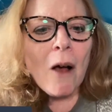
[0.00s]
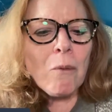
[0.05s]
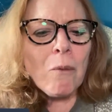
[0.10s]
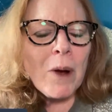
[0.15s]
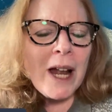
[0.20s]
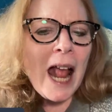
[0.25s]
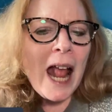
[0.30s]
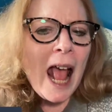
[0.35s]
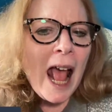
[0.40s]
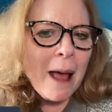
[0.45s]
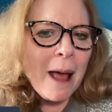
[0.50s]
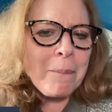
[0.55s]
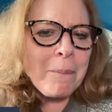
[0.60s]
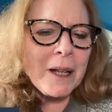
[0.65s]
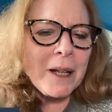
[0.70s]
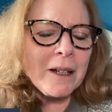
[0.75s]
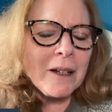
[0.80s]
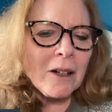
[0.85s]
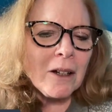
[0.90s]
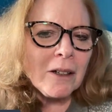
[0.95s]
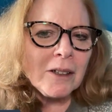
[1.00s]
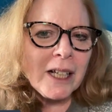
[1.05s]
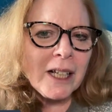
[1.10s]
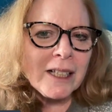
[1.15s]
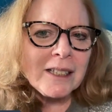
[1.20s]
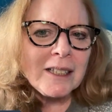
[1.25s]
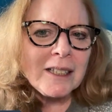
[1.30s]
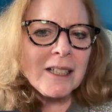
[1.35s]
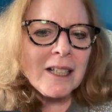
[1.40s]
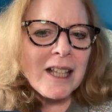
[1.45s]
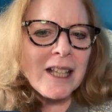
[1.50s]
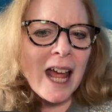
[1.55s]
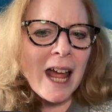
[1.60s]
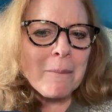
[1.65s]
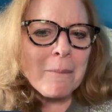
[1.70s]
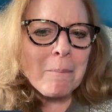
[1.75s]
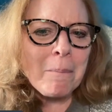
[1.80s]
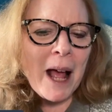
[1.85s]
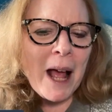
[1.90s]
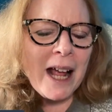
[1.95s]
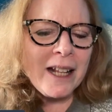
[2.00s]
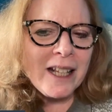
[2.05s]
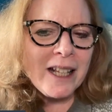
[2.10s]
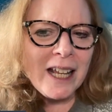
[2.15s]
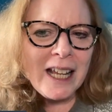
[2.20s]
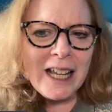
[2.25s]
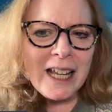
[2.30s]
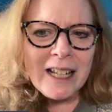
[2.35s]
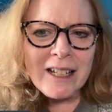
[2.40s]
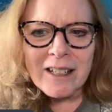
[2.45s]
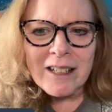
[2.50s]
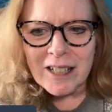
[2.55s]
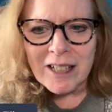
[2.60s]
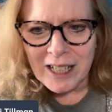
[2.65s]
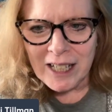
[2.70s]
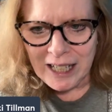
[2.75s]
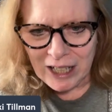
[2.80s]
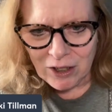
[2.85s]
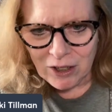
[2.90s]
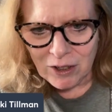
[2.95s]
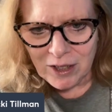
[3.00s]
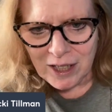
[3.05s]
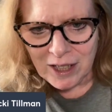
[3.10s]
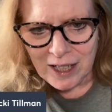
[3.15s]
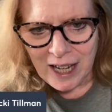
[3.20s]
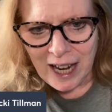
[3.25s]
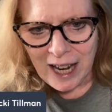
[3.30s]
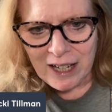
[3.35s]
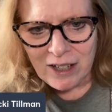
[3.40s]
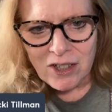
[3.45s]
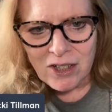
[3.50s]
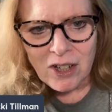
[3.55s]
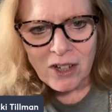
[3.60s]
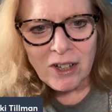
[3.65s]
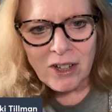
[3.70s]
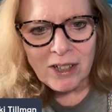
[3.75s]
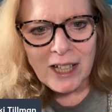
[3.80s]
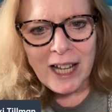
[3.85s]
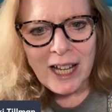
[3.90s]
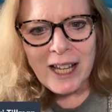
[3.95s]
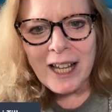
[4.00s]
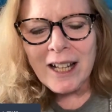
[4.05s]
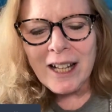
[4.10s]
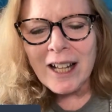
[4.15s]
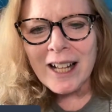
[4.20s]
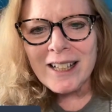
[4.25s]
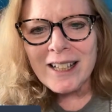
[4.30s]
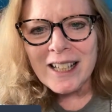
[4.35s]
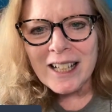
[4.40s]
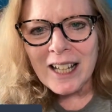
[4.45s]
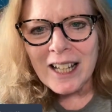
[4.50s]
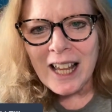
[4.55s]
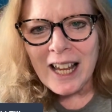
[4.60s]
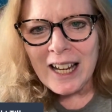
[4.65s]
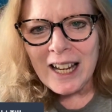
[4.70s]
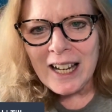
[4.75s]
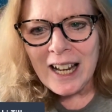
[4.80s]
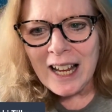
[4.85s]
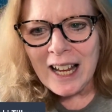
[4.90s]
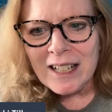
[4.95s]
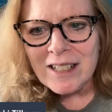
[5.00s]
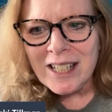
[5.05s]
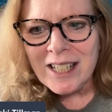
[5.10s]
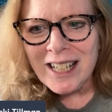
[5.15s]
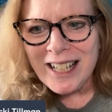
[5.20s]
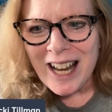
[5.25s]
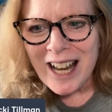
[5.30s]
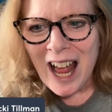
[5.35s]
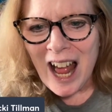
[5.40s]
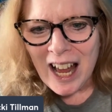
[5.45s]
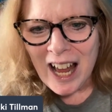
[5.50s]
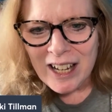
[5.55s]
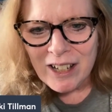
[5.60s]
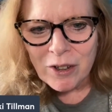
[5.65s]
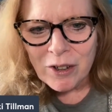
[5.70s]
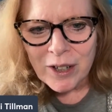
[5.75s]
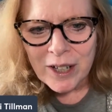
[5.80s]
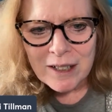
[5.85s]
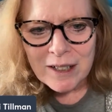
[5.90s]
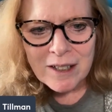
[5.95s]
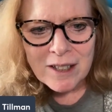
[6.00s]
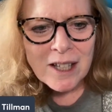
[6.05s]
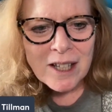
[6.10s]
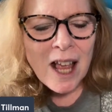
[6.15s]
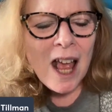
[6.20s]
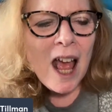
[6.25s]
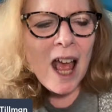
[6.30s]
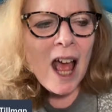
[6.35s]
What happened is that by the end of the Gilded Age, so you're thinking like the late 1800s,